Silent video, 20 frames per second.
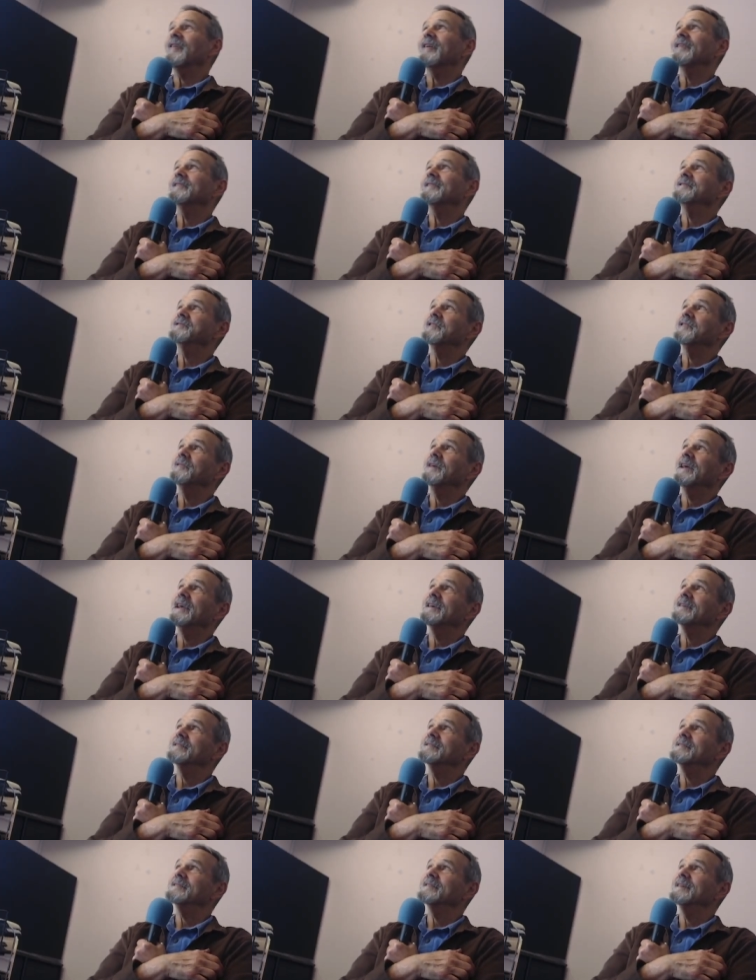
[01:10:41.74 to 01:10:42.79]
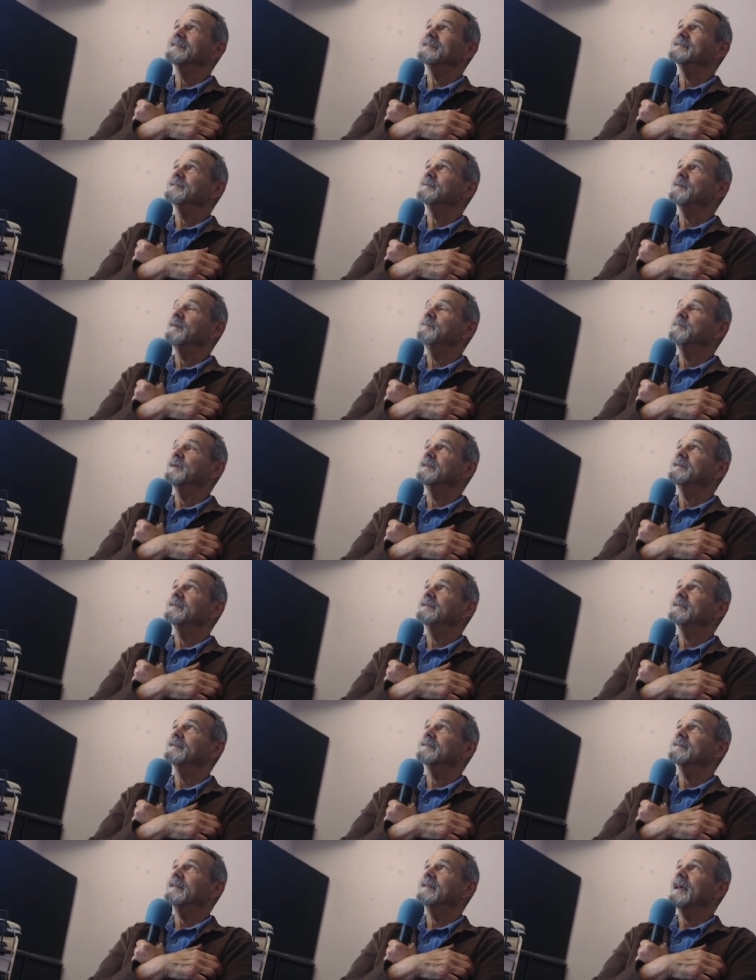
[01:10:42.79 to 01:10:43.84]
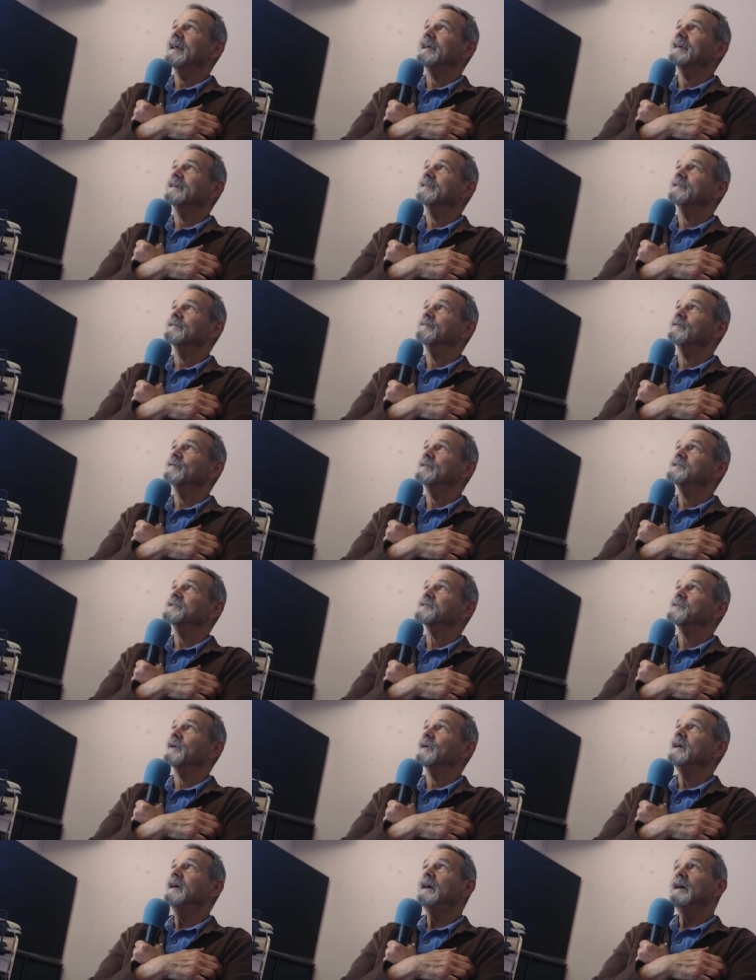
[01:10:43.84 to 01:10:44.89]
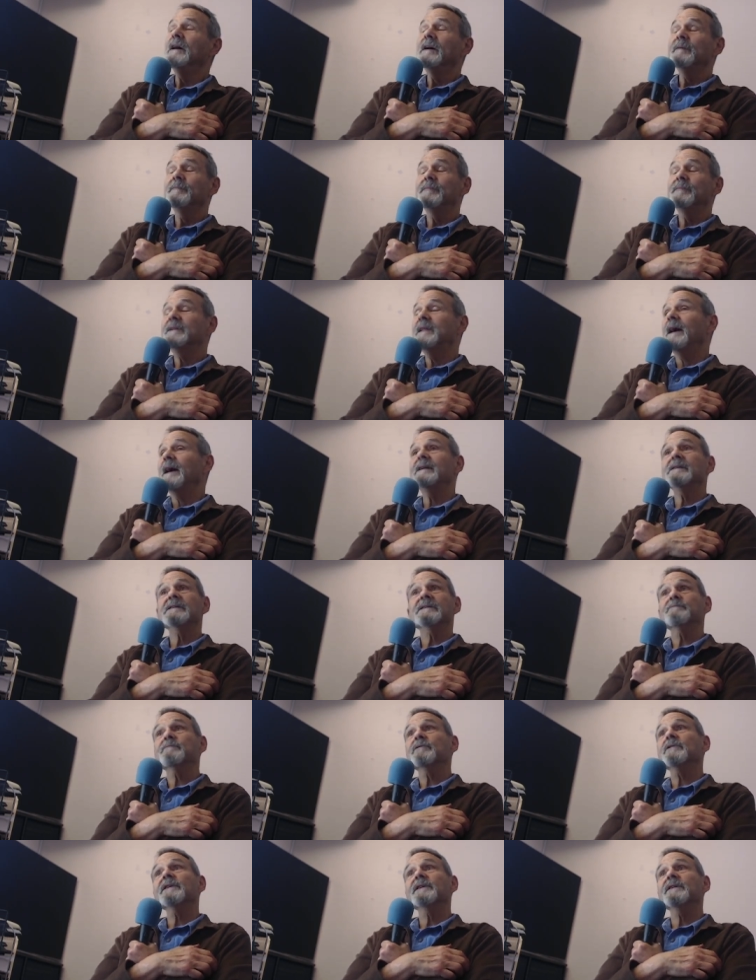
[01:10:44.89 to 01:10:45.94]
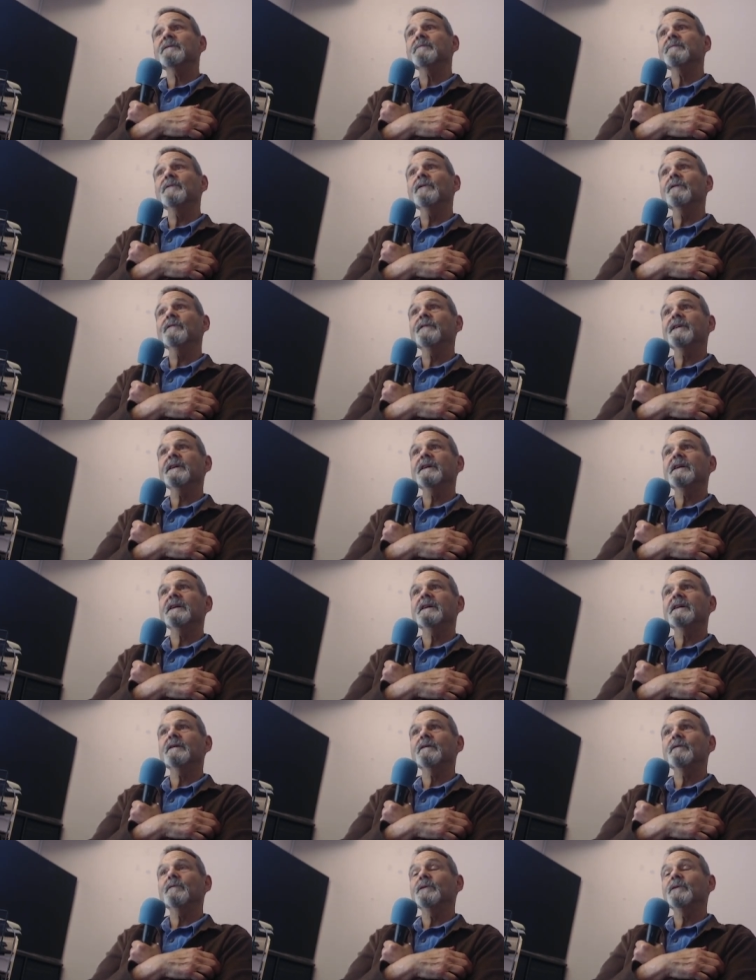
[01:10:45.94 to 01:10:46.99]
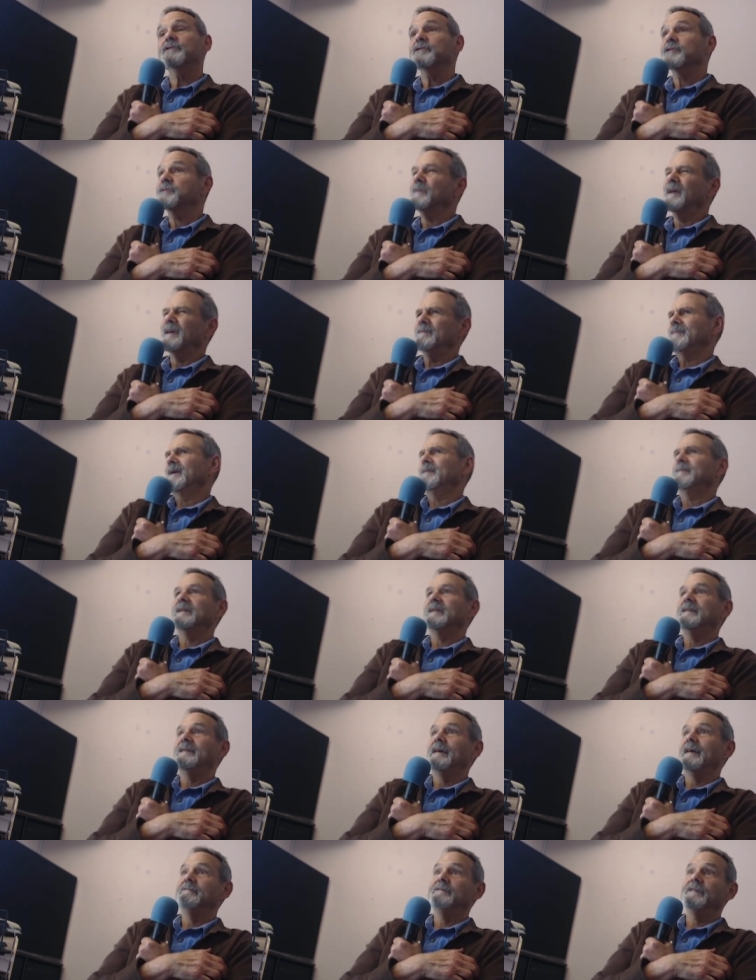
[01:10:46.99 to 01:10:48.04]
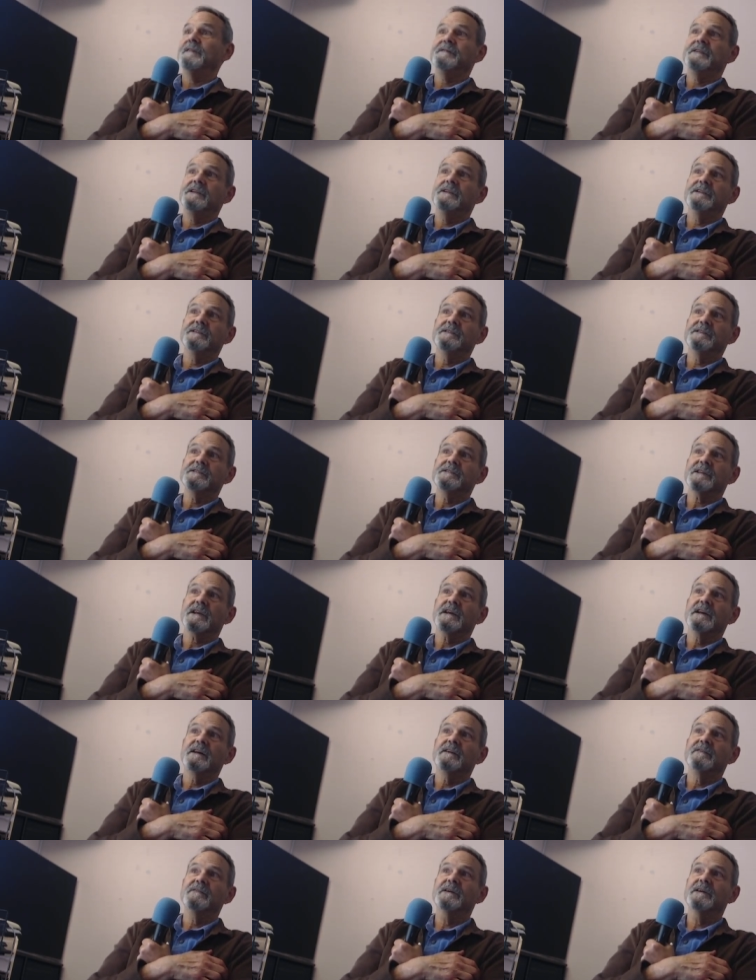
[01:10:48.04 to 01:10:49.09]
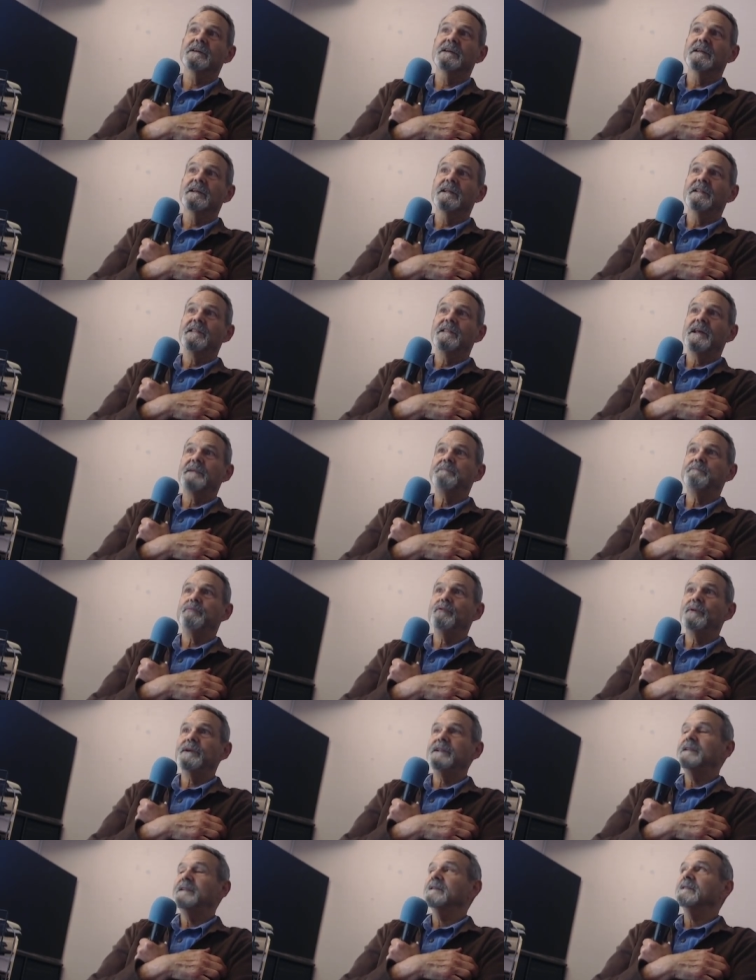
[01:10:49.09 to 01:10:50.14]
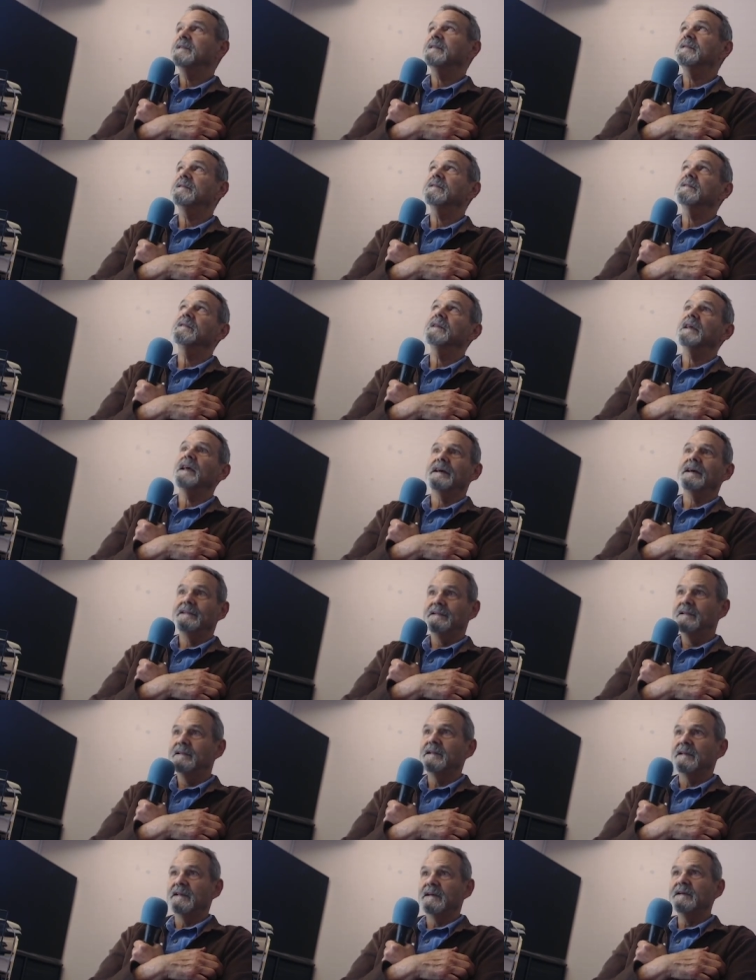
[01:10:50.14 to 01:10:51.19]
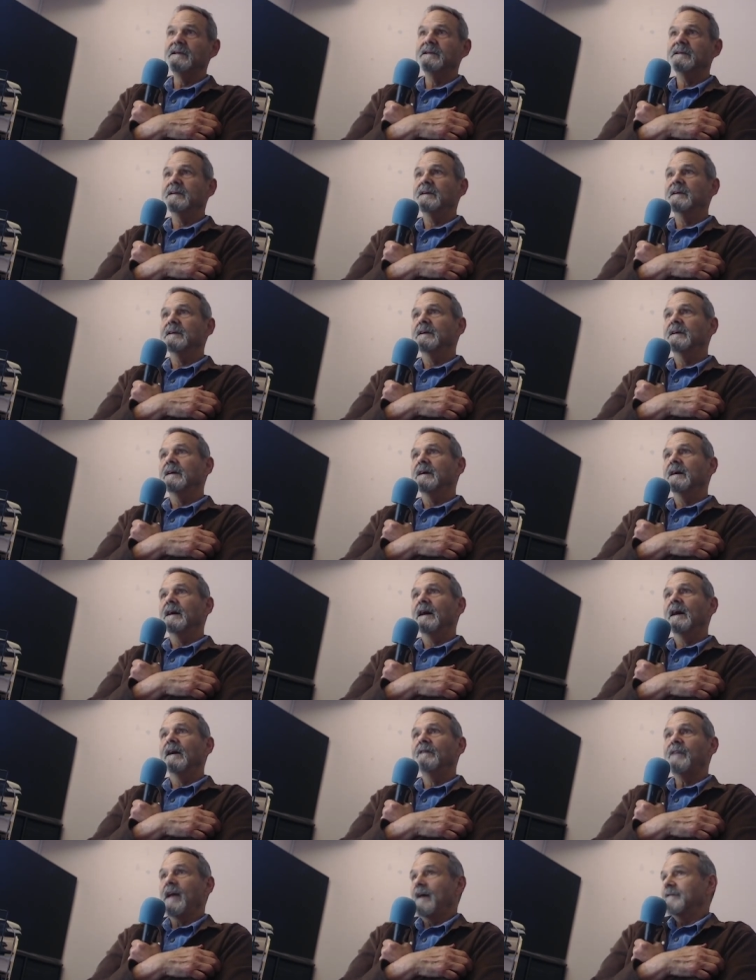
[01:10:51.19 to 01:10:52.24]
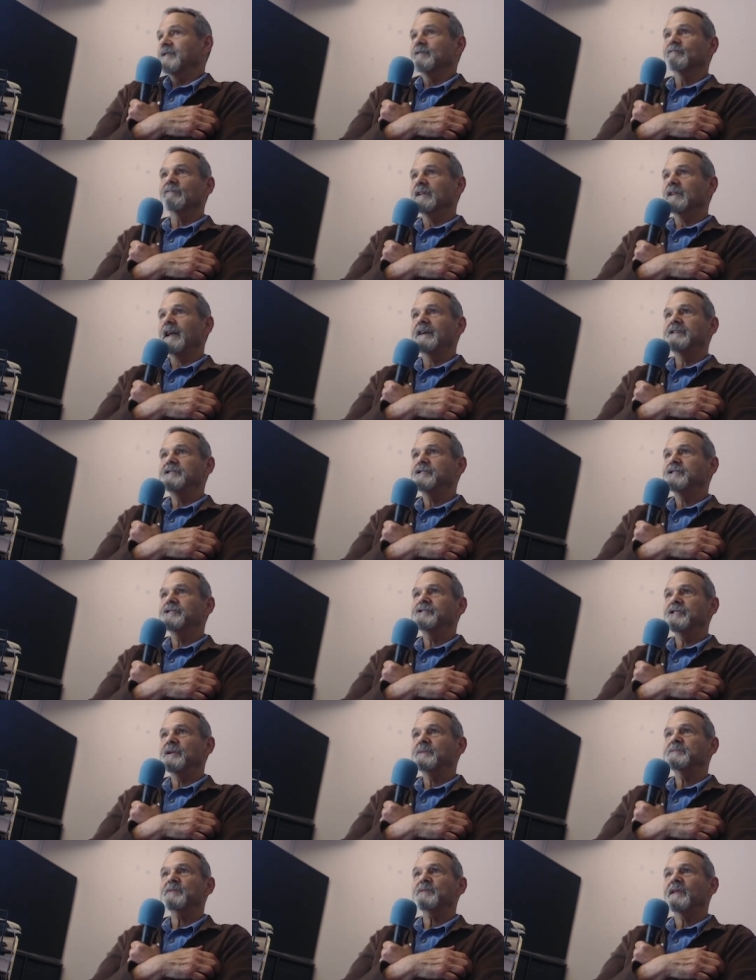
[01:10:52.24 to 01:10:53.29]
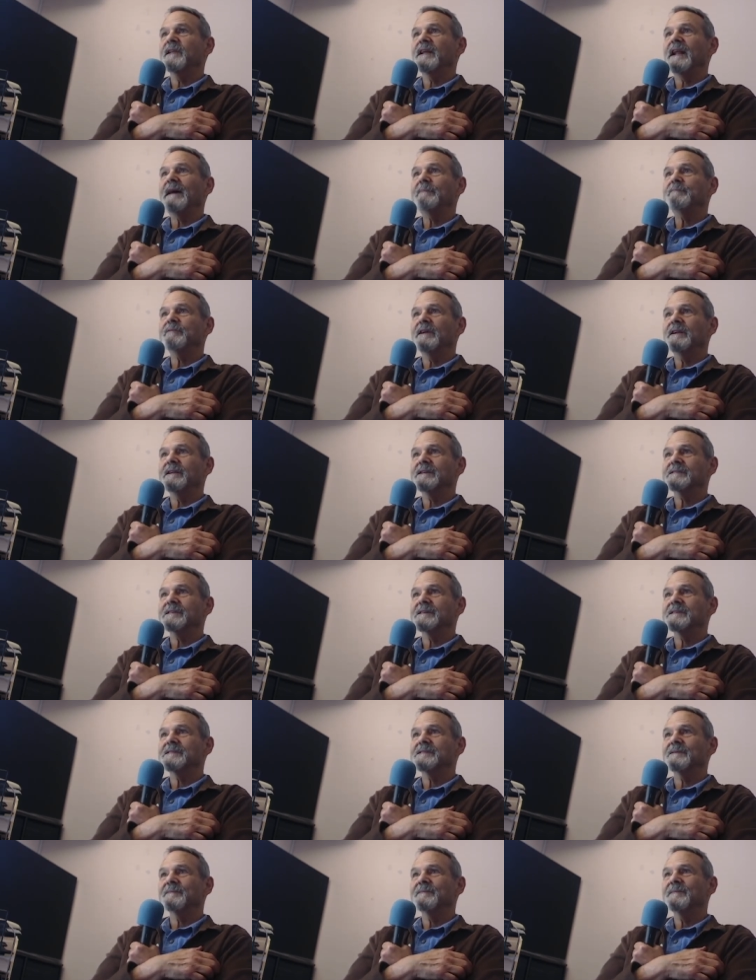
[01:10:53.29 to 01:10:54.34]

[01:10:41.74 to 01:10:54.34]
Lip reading: Like Johansson's, they've been taking her voice away. But that is a brilliant movie, which was made maybe 10, 15 years ago, that pointed to the idea of having relationships with an operating system.